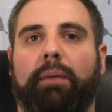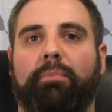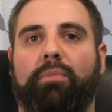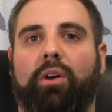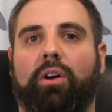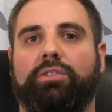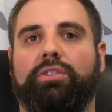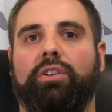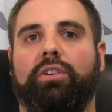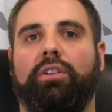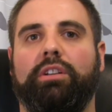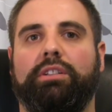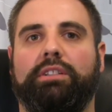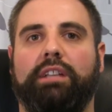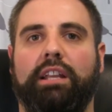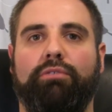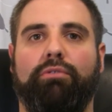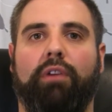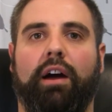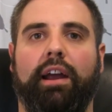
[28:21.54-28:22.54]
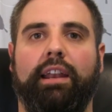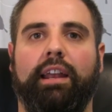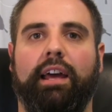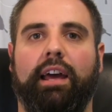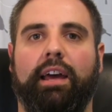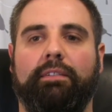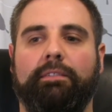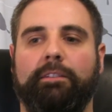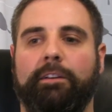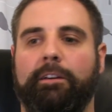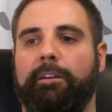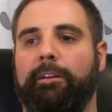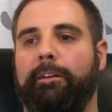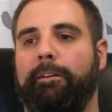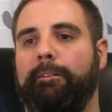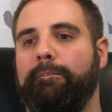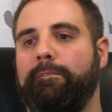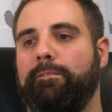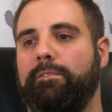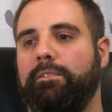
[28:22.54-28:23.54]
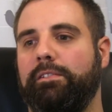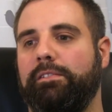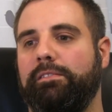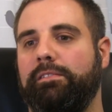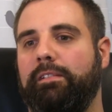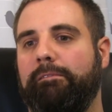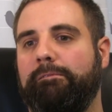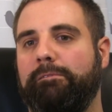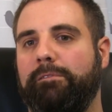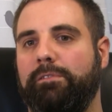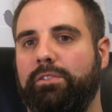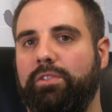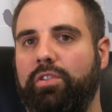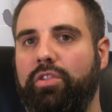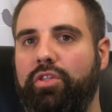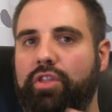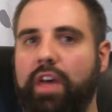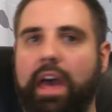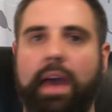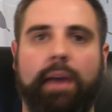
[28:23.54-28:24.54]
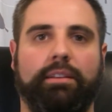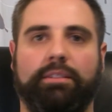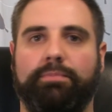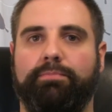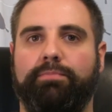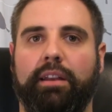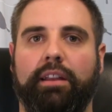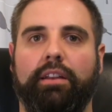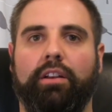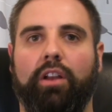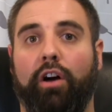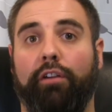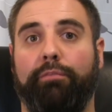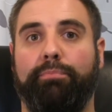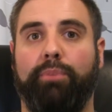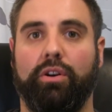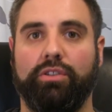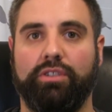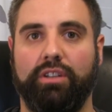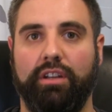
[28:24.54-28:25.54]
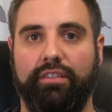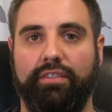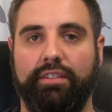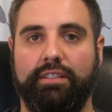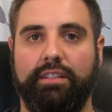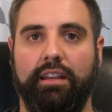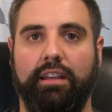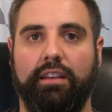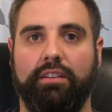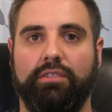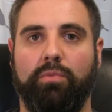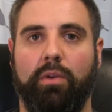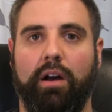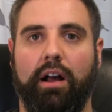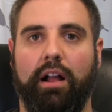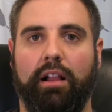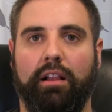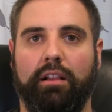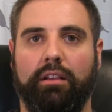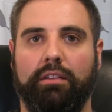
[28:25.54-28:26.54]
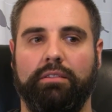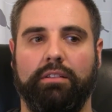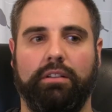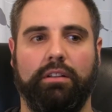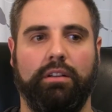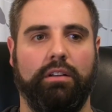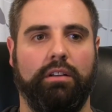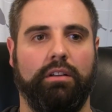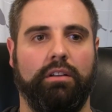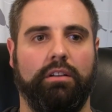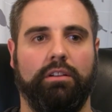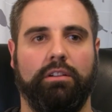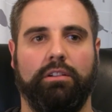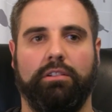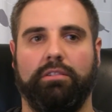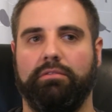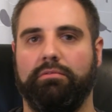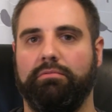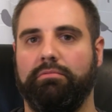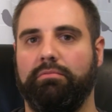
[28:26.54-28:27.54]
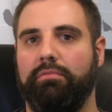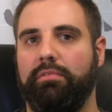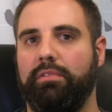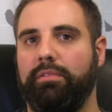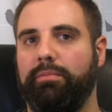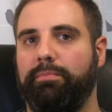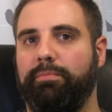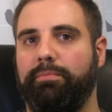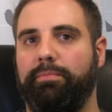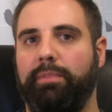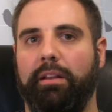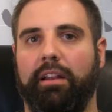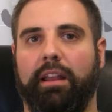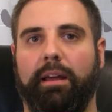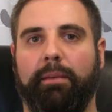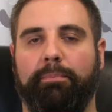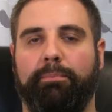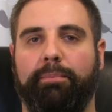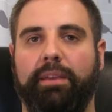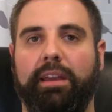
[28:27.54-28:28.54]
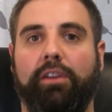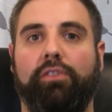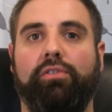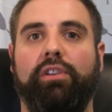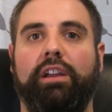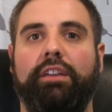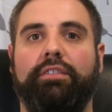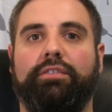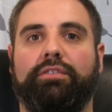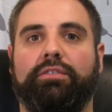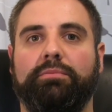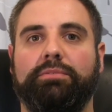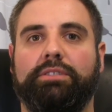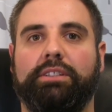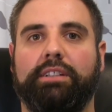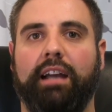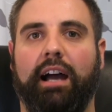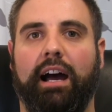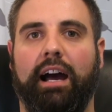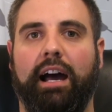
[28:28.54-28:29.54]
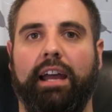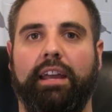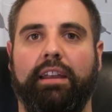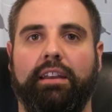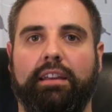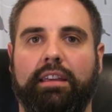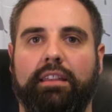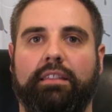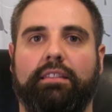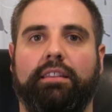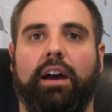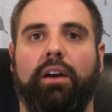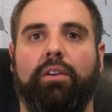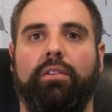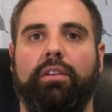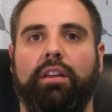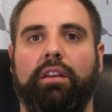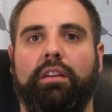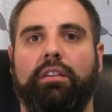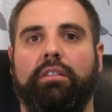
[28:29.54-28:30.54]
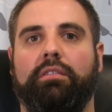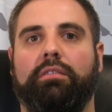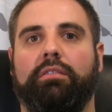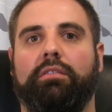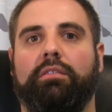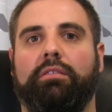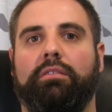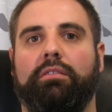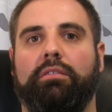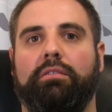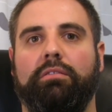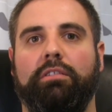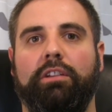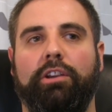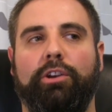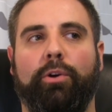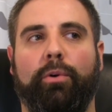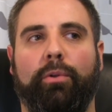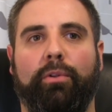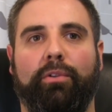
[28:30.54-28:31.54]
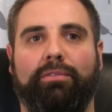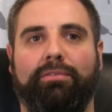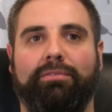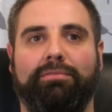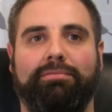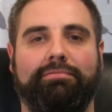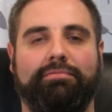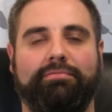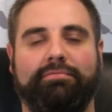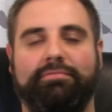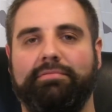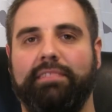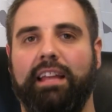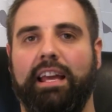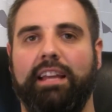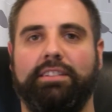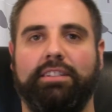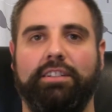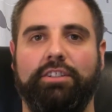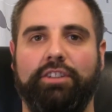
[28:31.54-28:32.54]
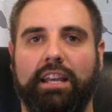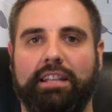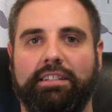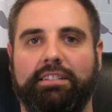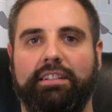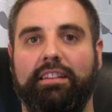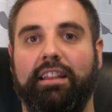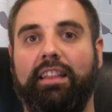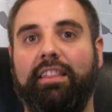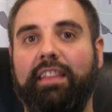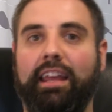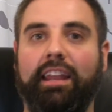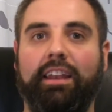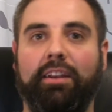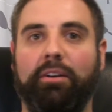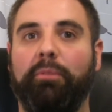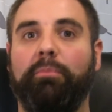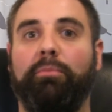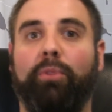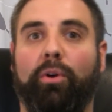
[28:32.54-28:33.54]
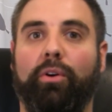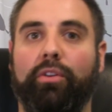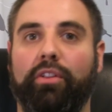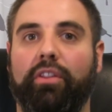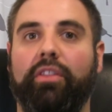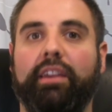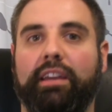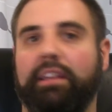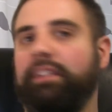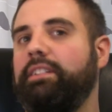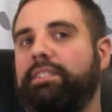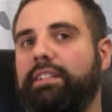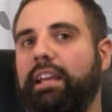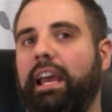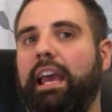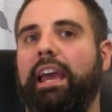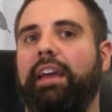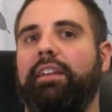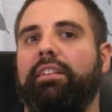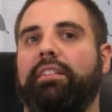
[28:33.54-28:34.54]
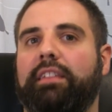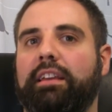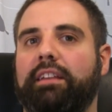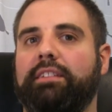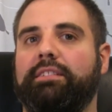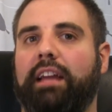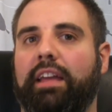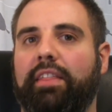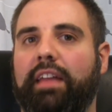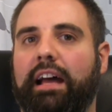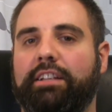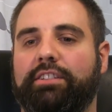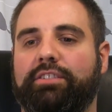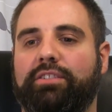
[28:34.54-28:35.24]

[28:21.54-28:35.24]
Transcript: Mark Douglas, Lee Ryder, they're spinning a lot of positivity as well. People like Pete Greaves from Sky and Keith Downey, you know, they're suggesting that they know more than they can say and things like that.